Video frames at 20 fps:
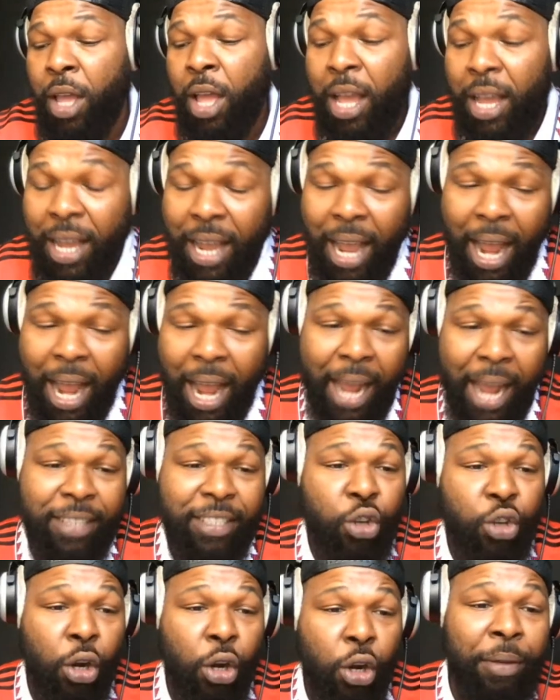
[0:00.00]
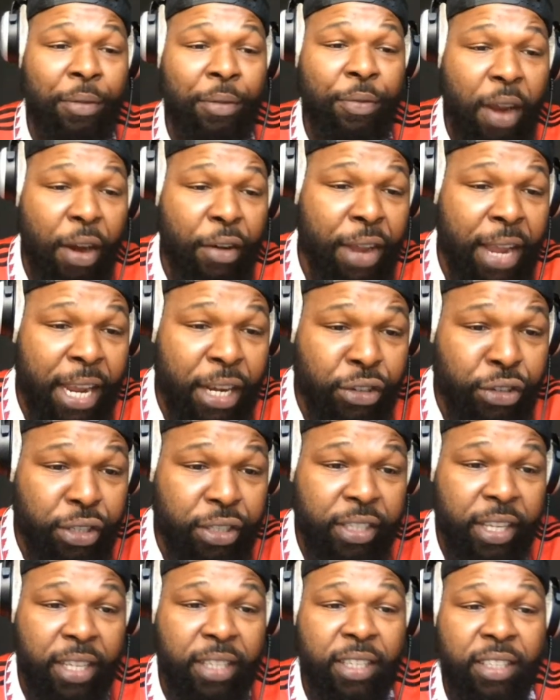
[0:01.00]
Guys, it's going to be very
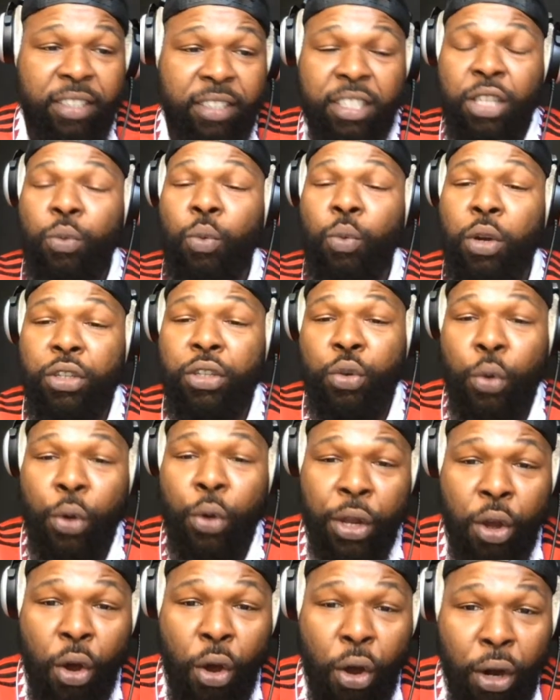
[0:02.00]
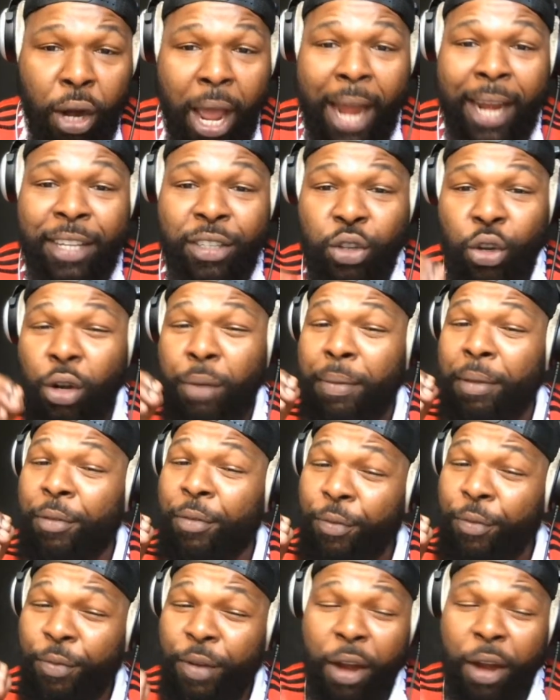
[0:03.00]
interesting to see what's going on, and it's going to be
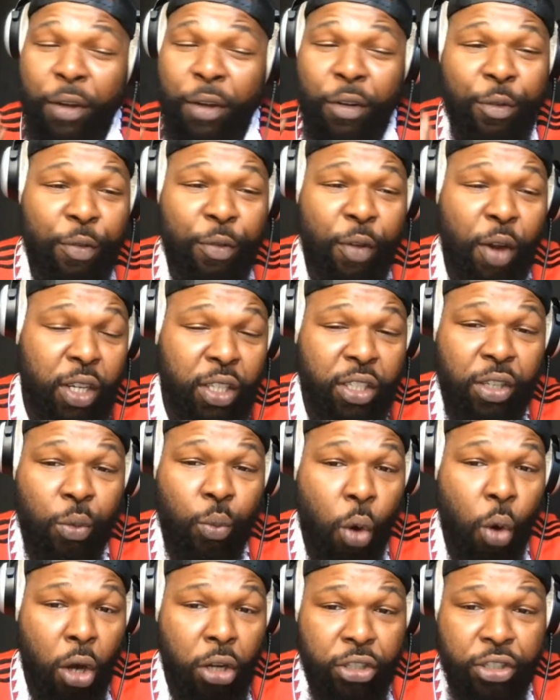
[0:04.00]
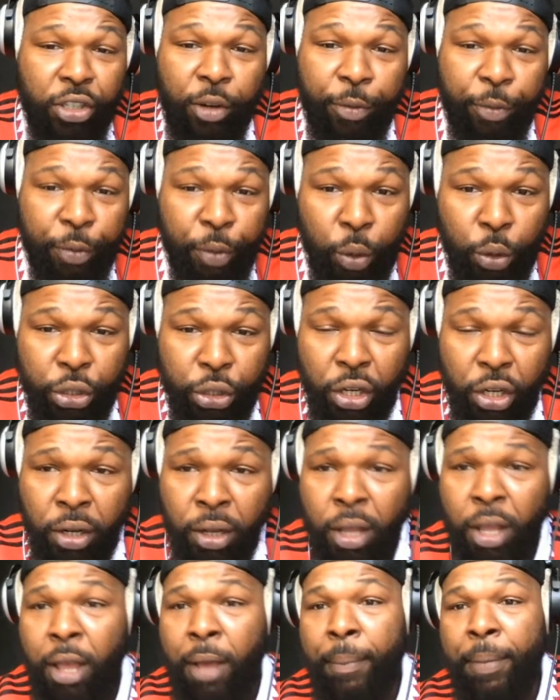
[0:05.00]
very fun to watch the future
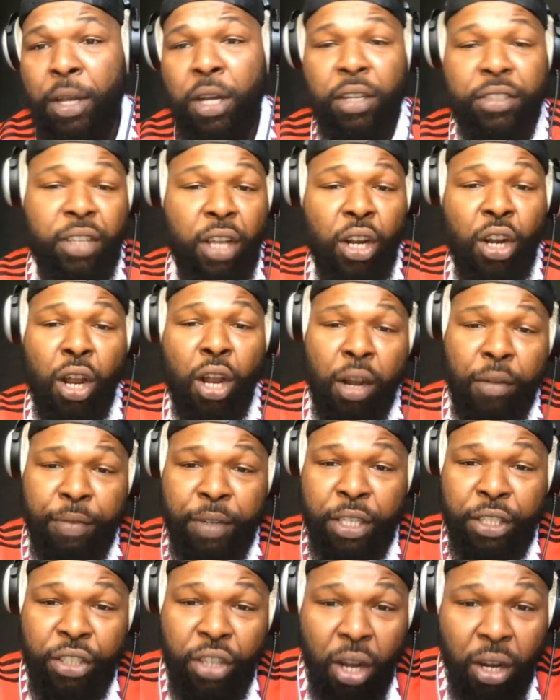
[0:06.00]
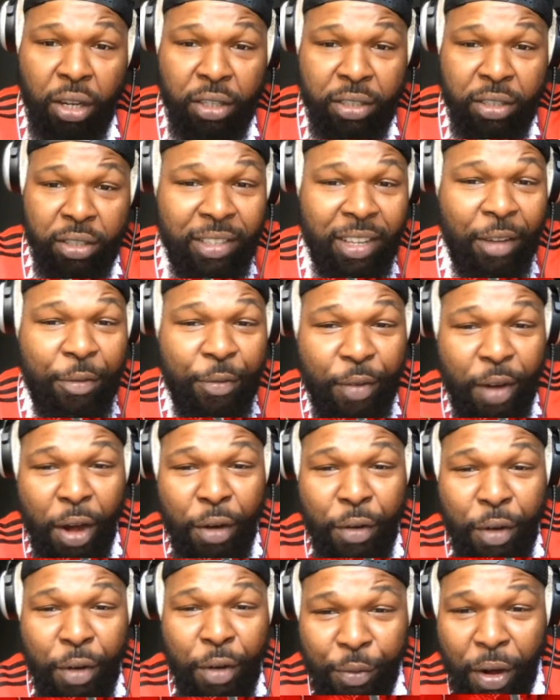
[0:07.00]
because a lot of these youngsters are
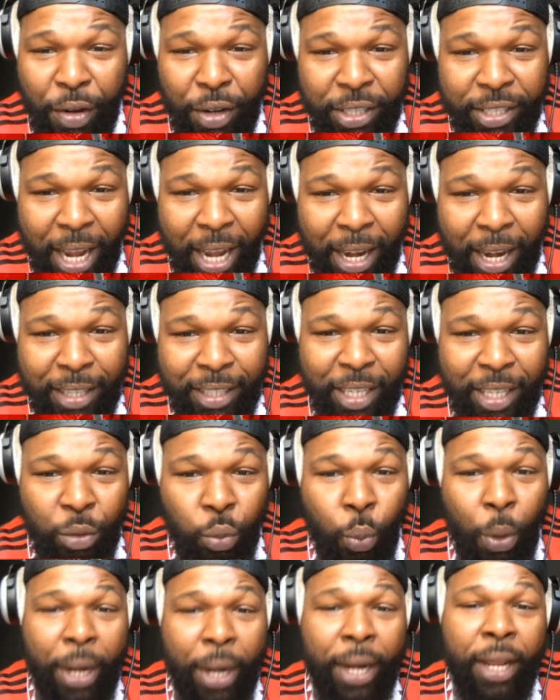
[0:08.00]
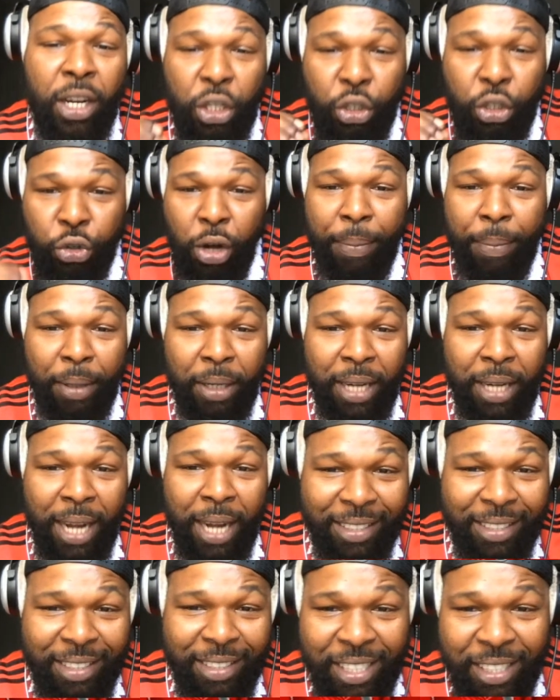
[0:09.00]
very, very talented, winning a treble
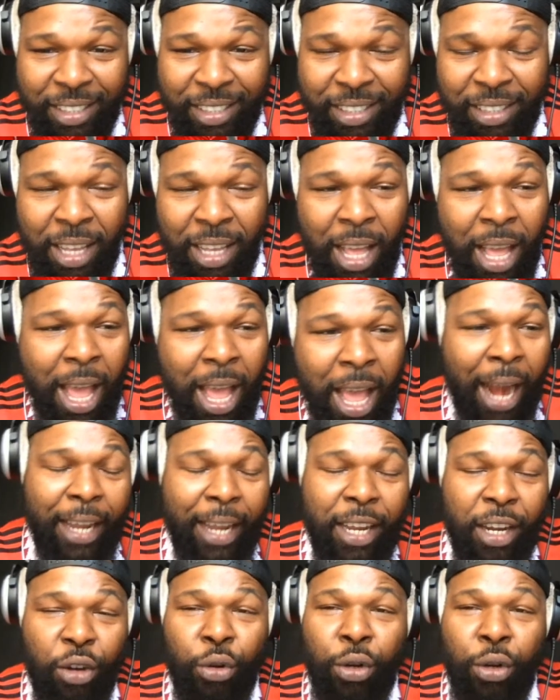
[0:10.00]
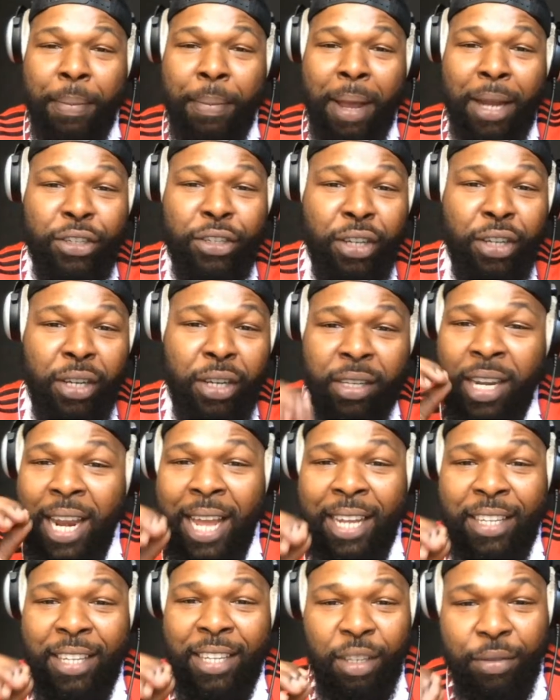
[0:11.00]
last season. I could only mention the
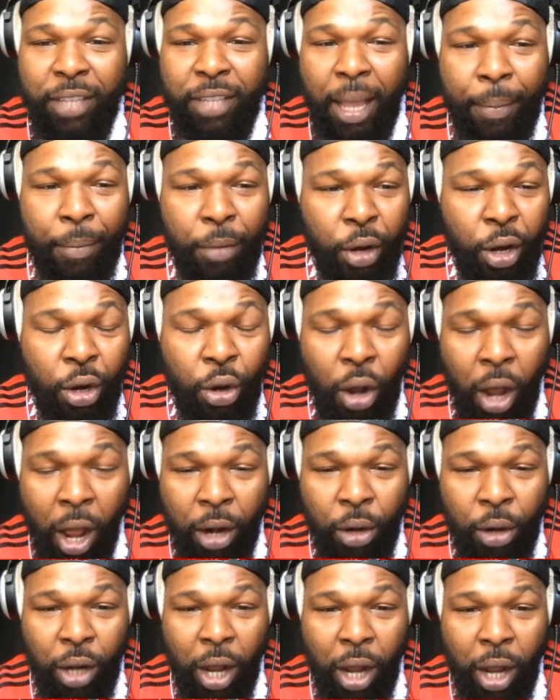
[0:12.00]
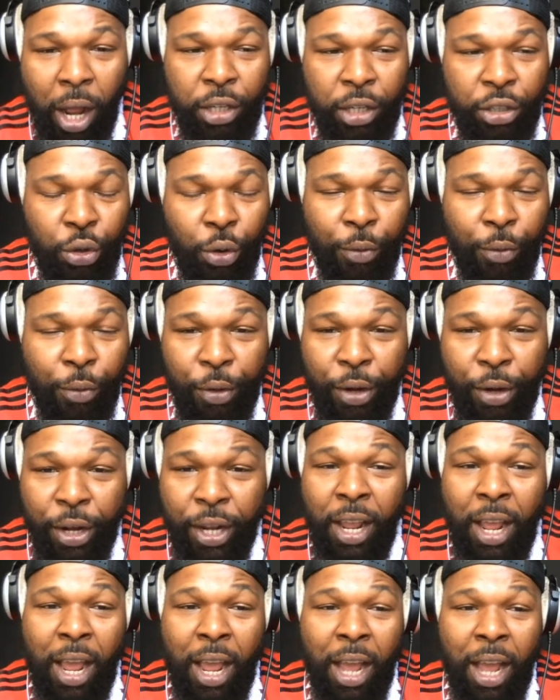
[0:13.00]
likes of Sonny Aljofree,
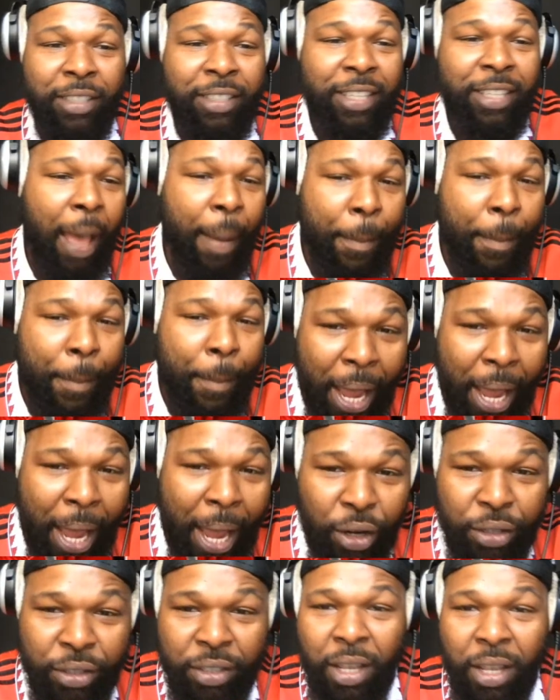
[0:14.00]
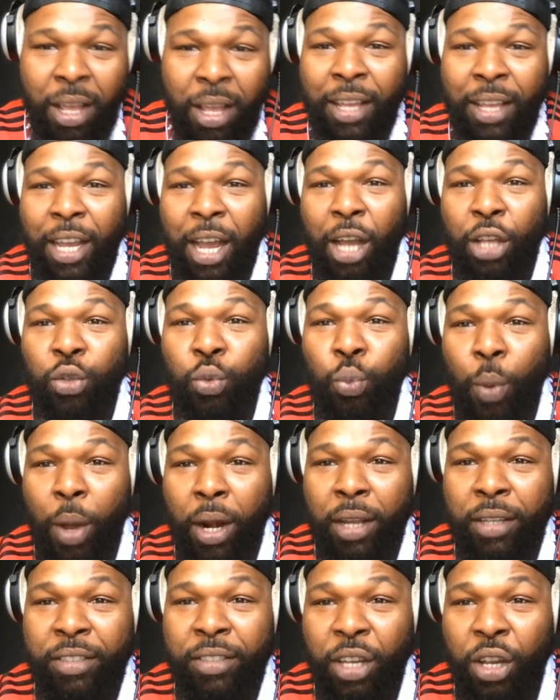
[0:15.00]
Sam Matters, as well
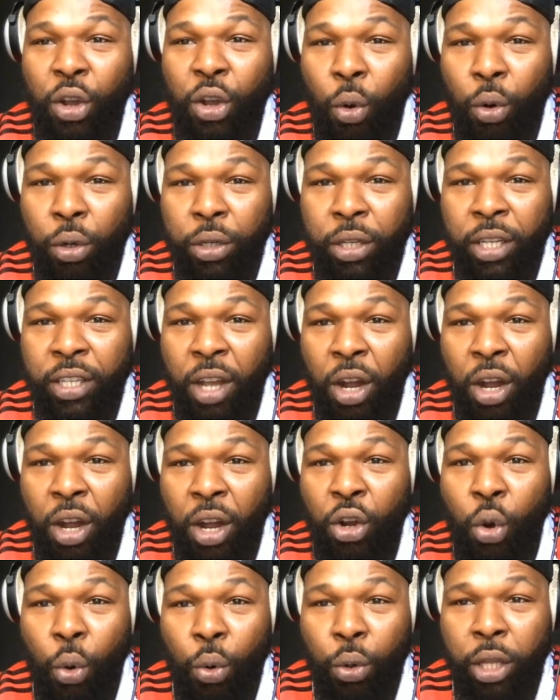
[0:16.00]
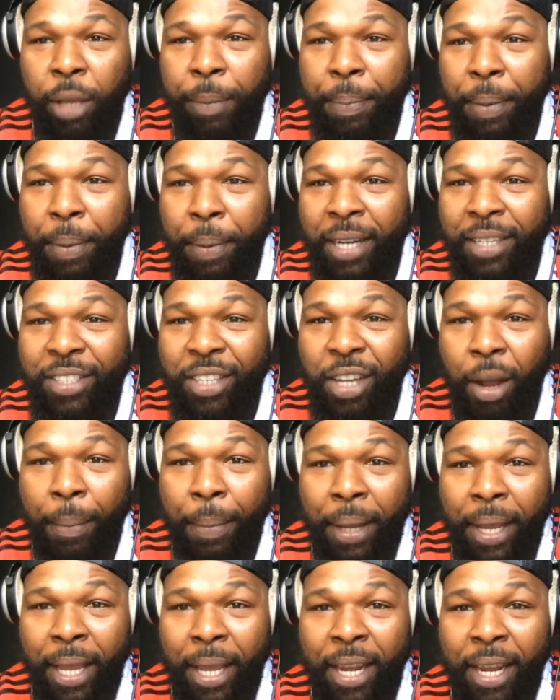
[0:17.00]
as the young goalkeeper that's
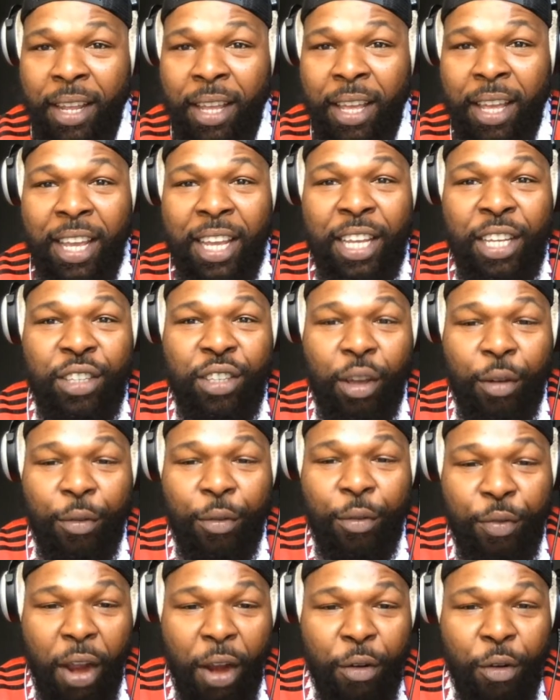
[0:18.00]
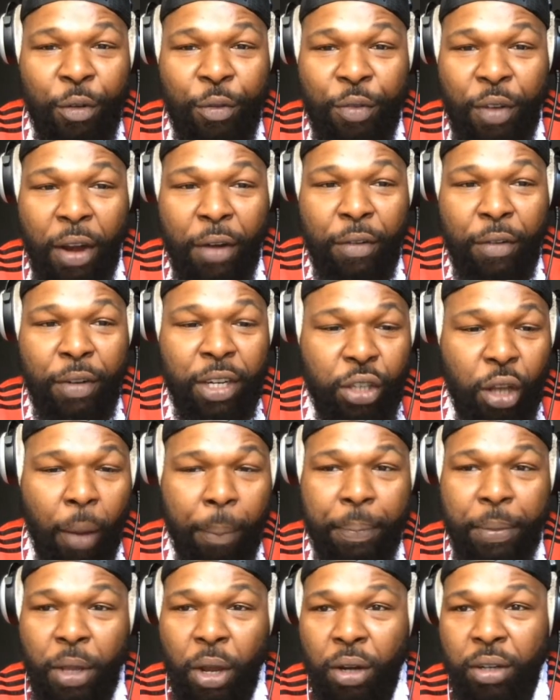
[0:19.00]
coming in. He's a very, very top
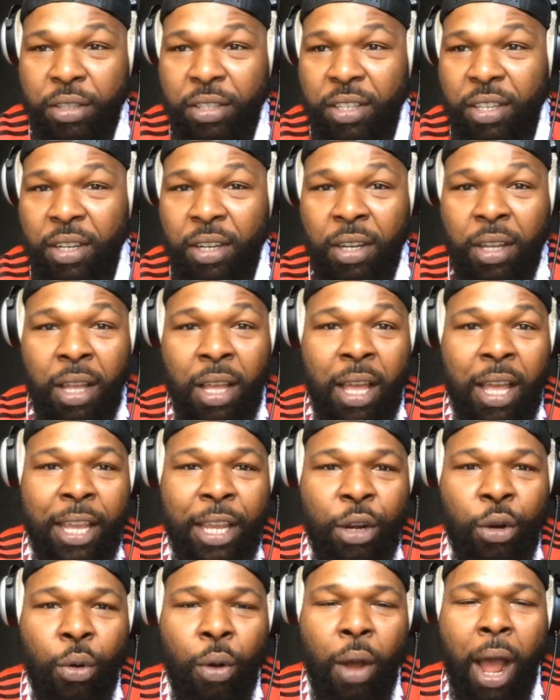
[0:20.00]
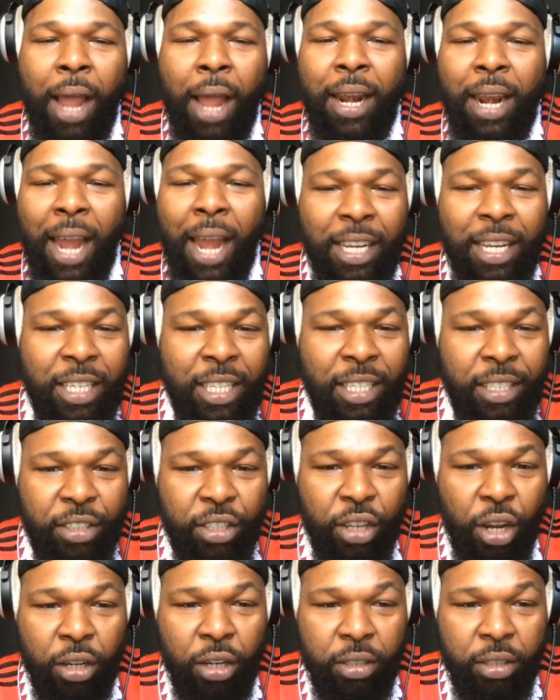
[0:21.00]
youngster. I like this
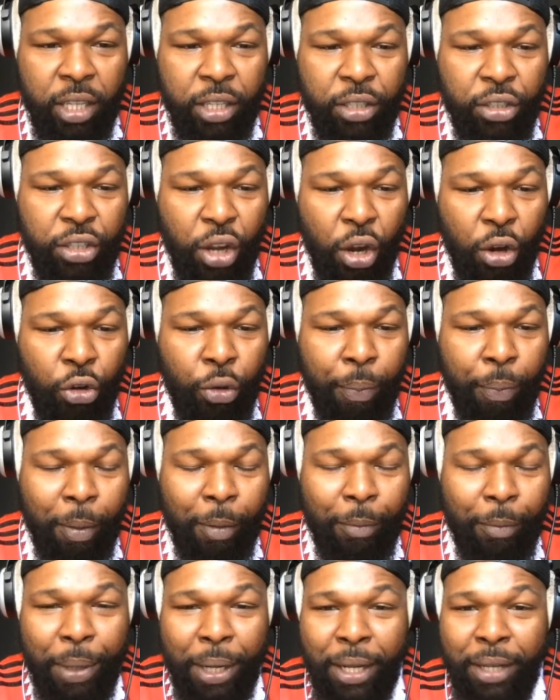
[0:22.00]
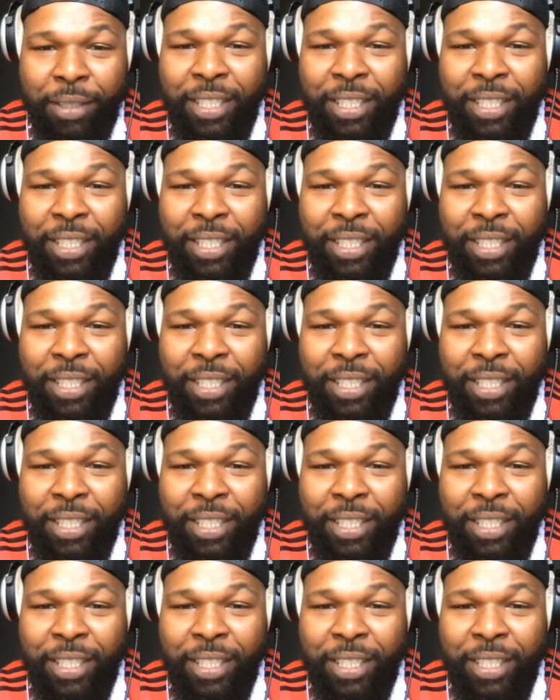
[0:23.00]
young group of players.